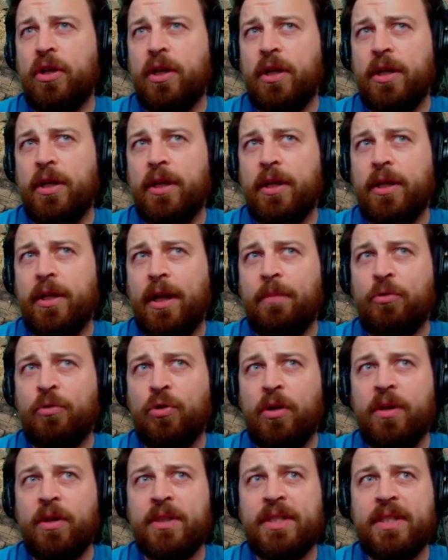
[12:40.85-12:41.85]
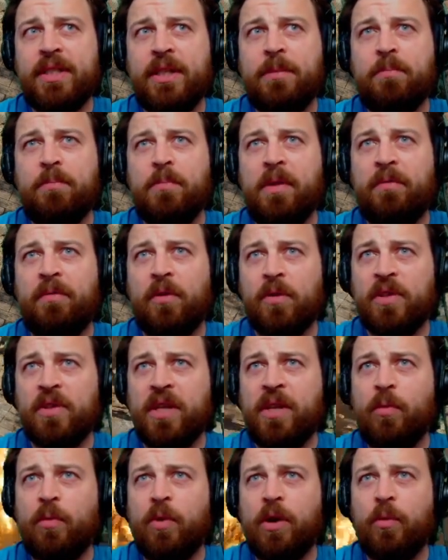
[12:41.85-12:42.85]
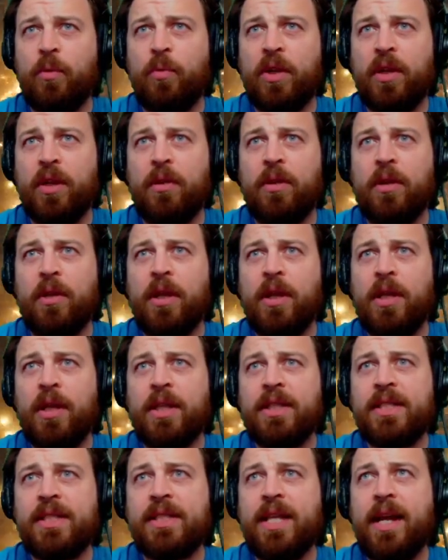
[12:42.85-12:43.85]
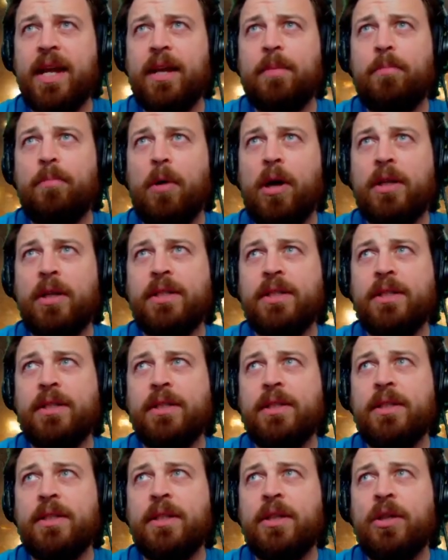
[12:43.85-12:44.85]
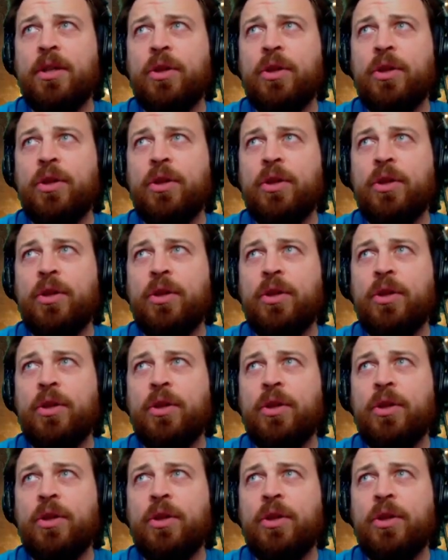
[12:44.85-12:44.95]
And I'm trying to see if there's anywhere we can stack boxes